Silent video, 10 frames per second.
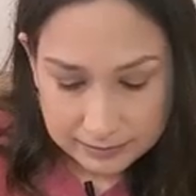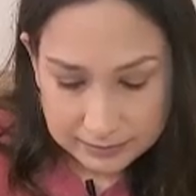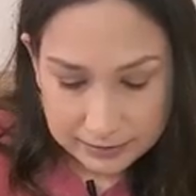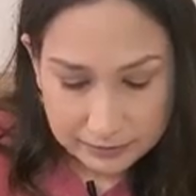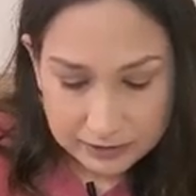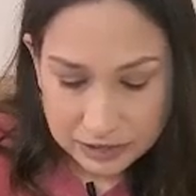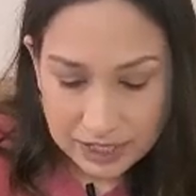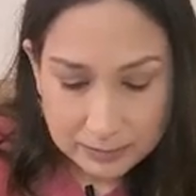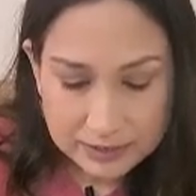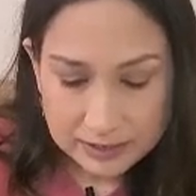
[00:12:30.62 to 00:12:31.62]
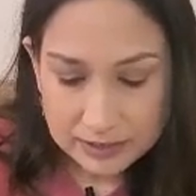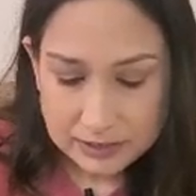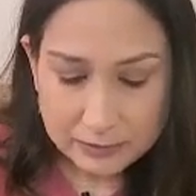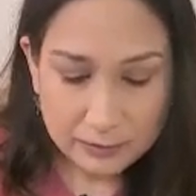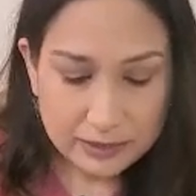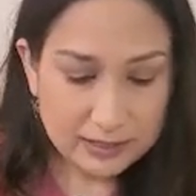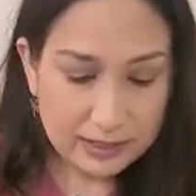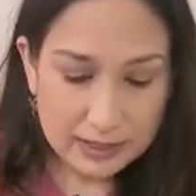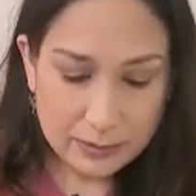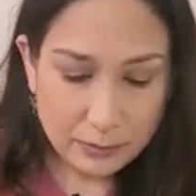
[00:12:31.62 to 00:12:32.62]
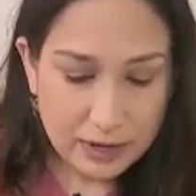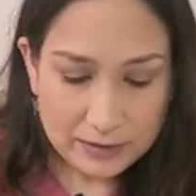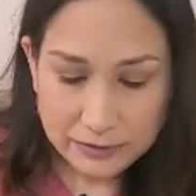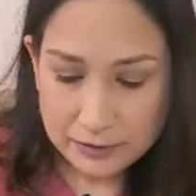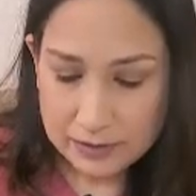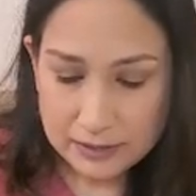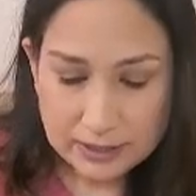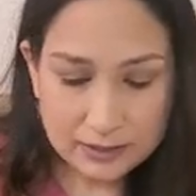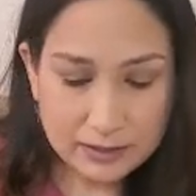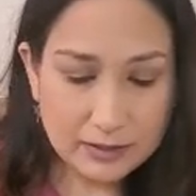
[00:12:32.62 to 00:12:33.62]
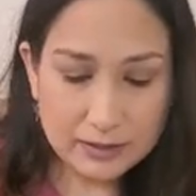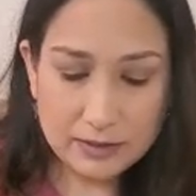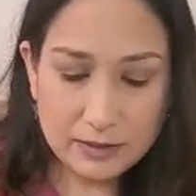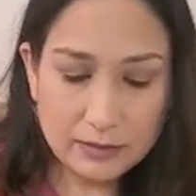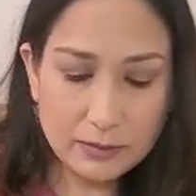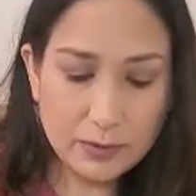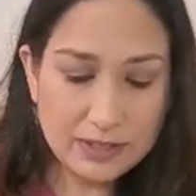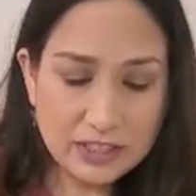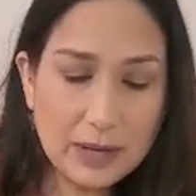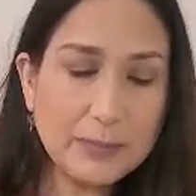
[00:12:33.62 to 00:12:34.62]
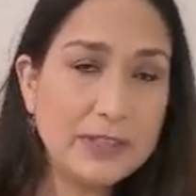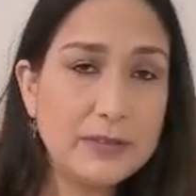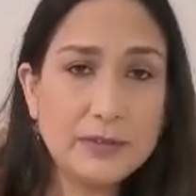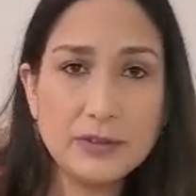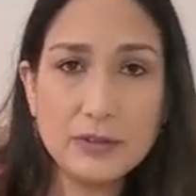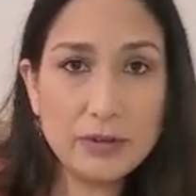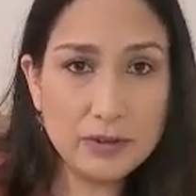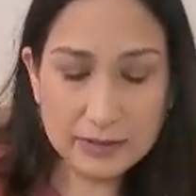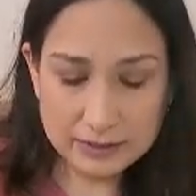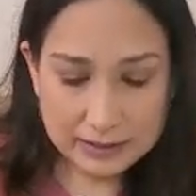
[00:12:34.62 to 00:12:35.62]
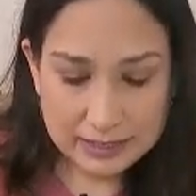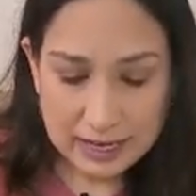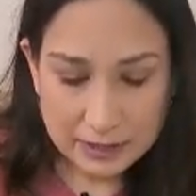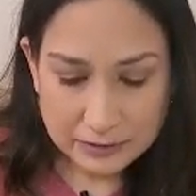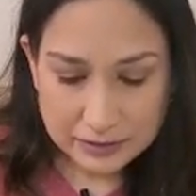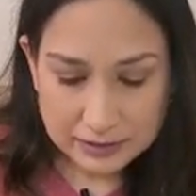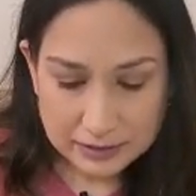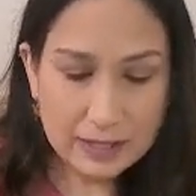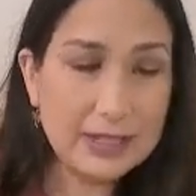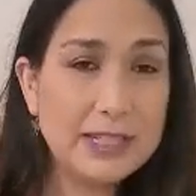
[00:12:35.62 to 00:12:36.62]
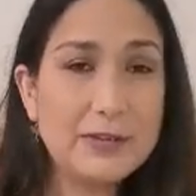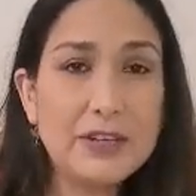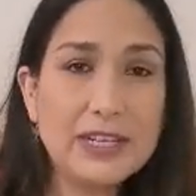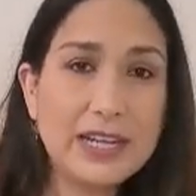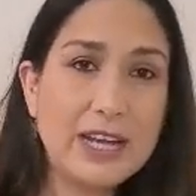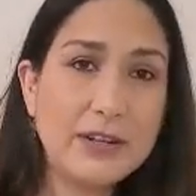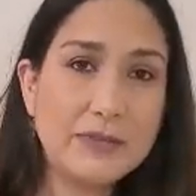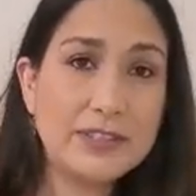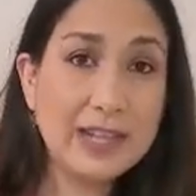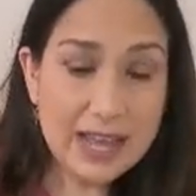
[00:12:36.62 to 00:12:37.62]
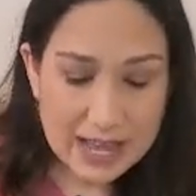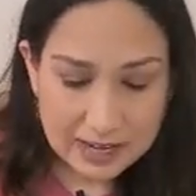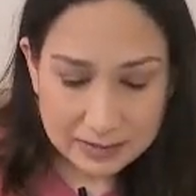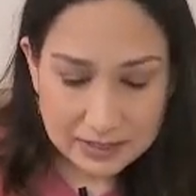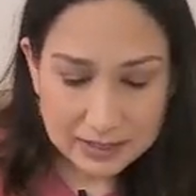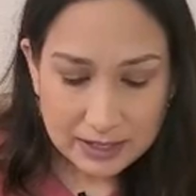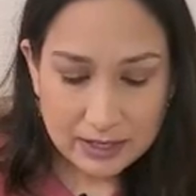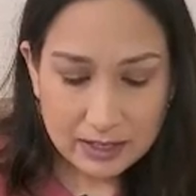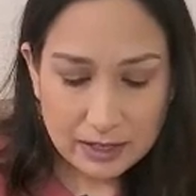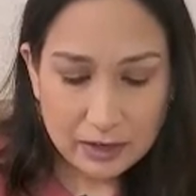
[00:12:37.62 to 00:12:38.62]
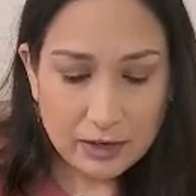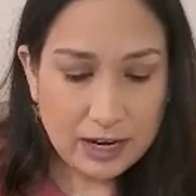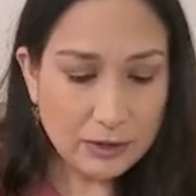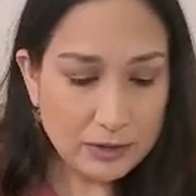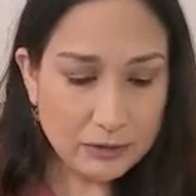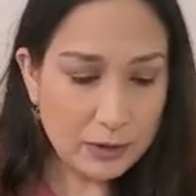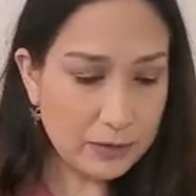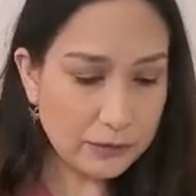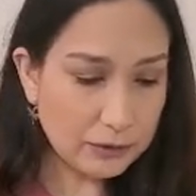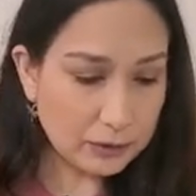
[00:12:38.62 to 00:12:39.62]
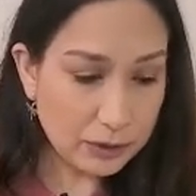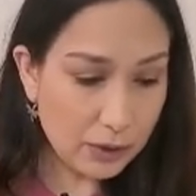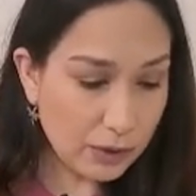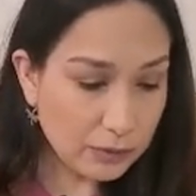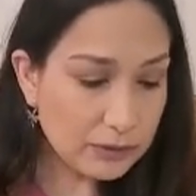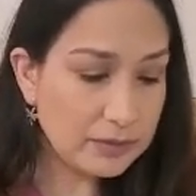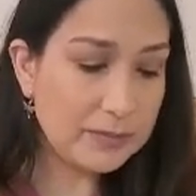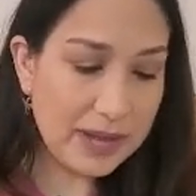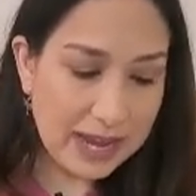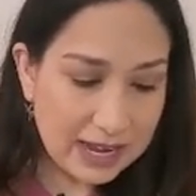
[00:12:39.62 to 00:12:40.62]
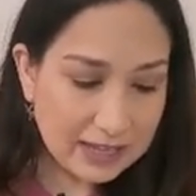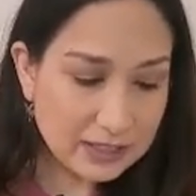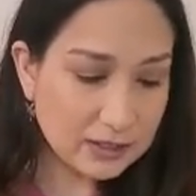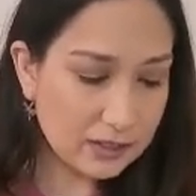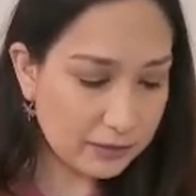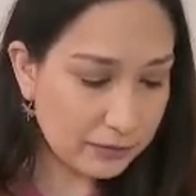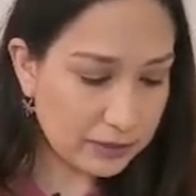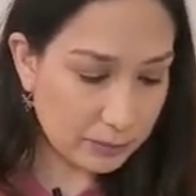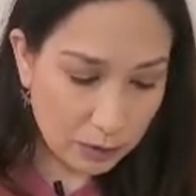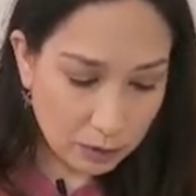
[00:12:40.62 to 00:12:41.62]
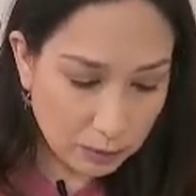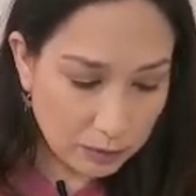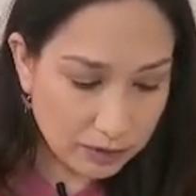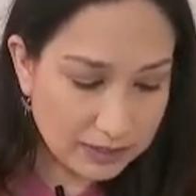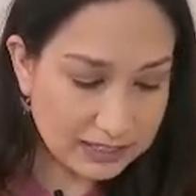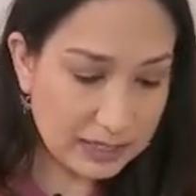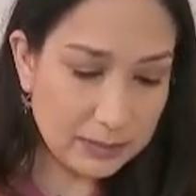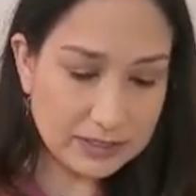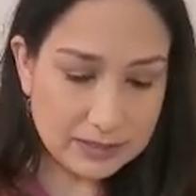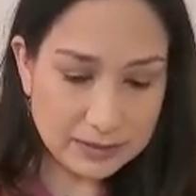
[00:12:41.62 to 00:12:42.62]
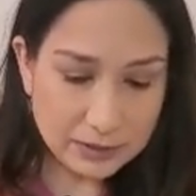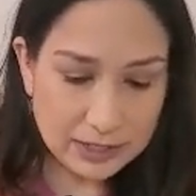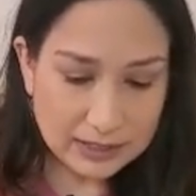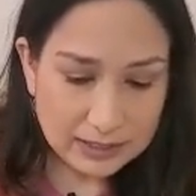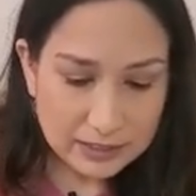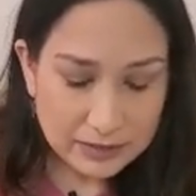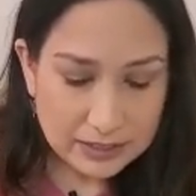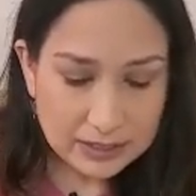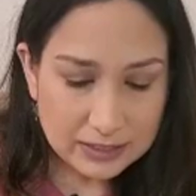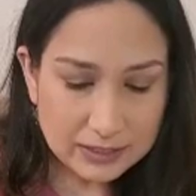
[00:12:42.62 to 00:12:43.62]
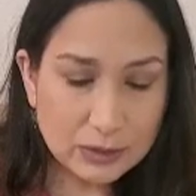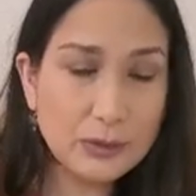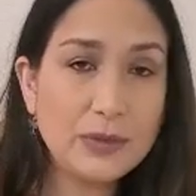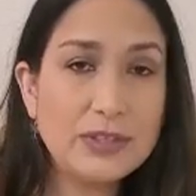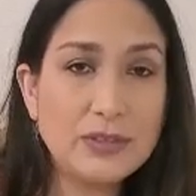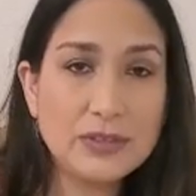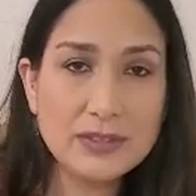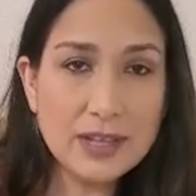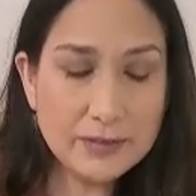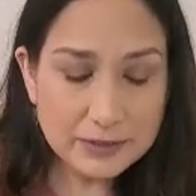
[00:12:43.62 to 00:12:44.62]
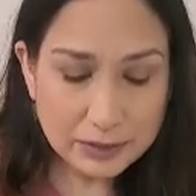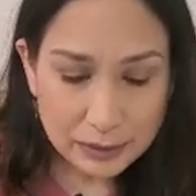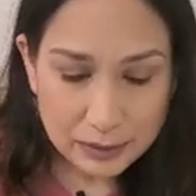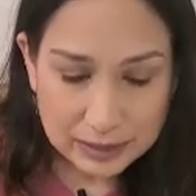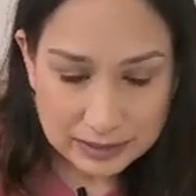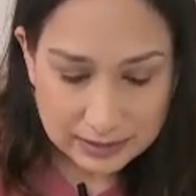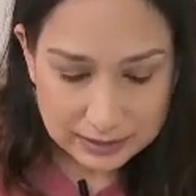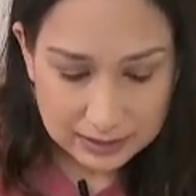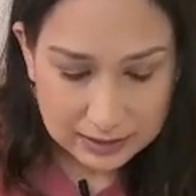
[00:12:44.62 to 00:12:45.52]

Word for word: Different chapters for one for one chapter for all kind of different kind of slimes, another for one for those paints, small words, simple sensory activities, do-it-yourself toys.